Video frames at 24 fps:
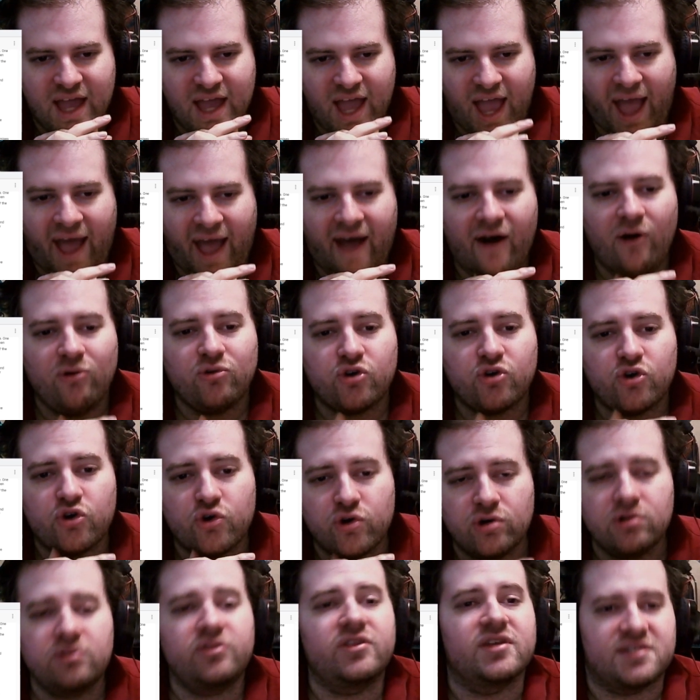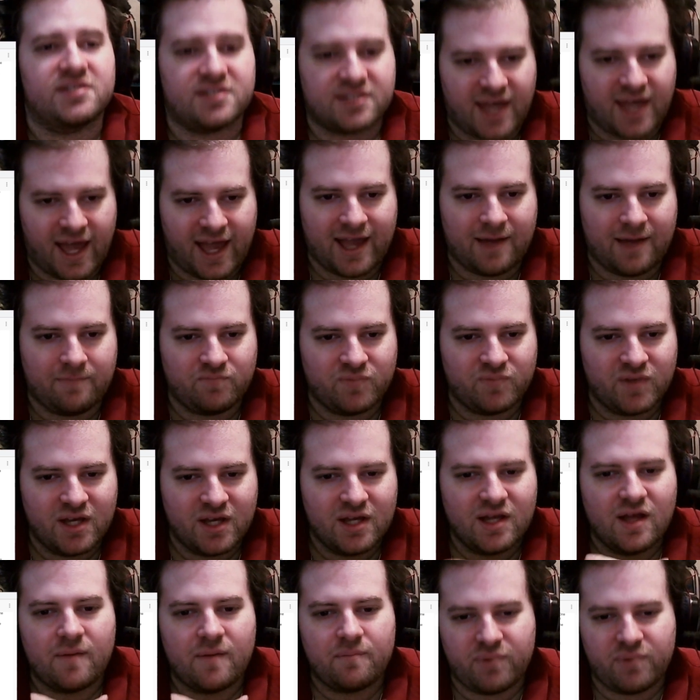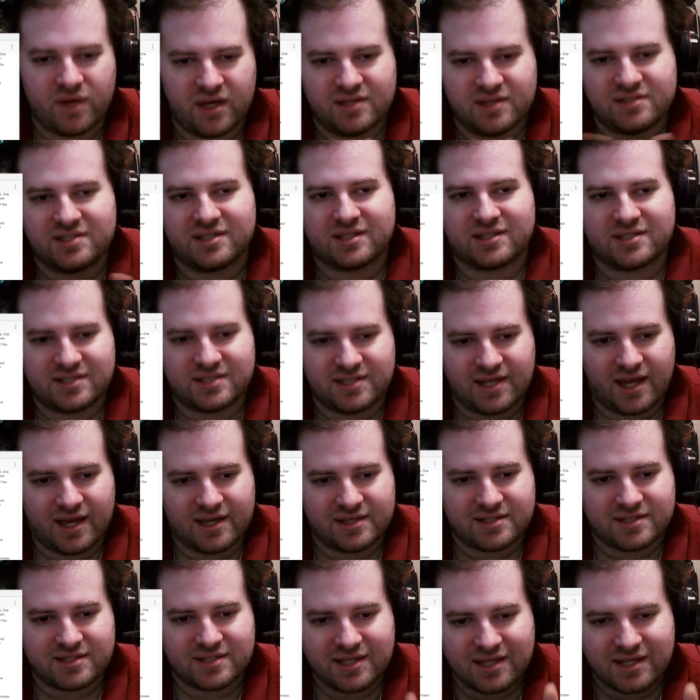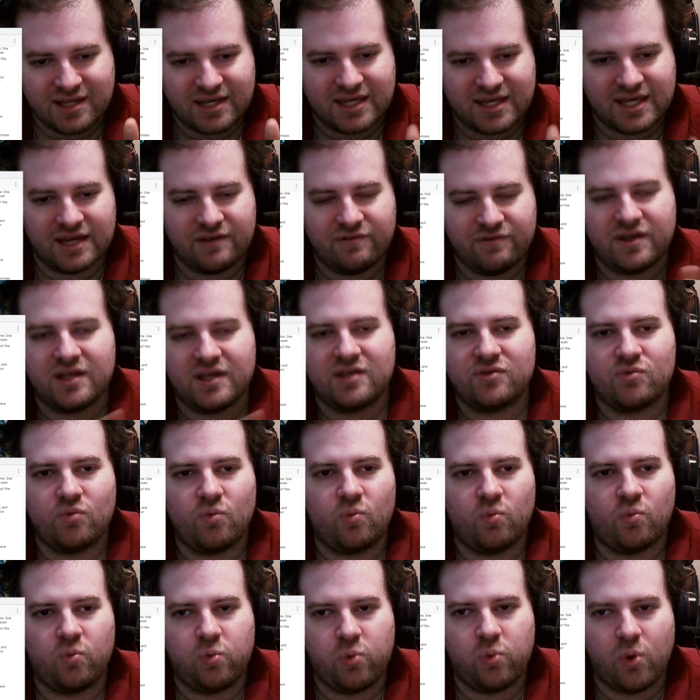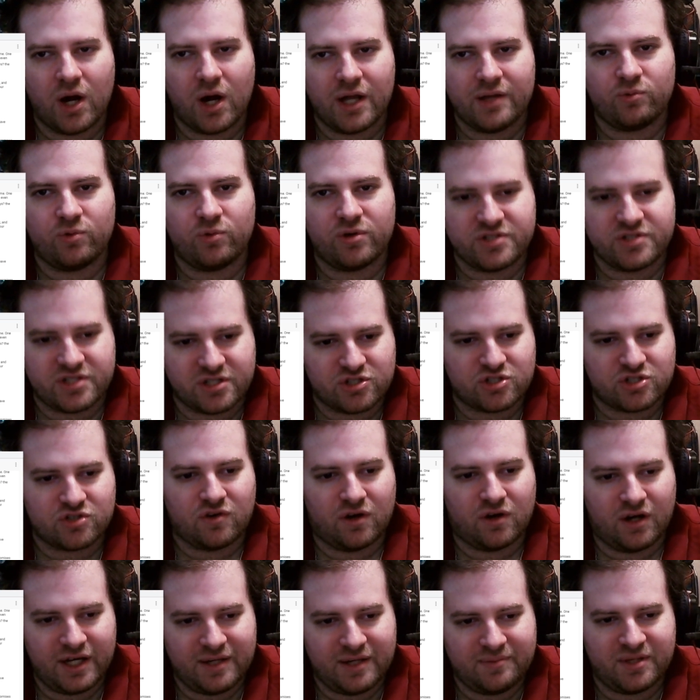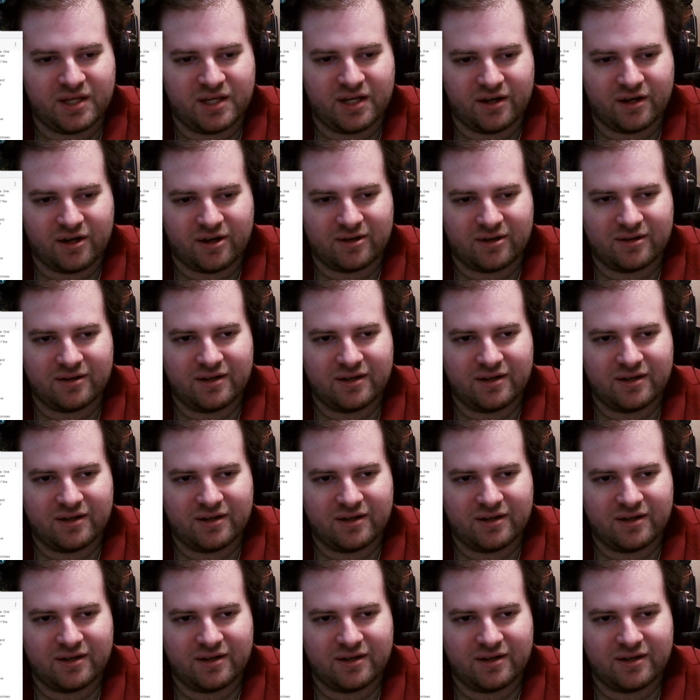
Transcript: how could this game be a success given what was described here?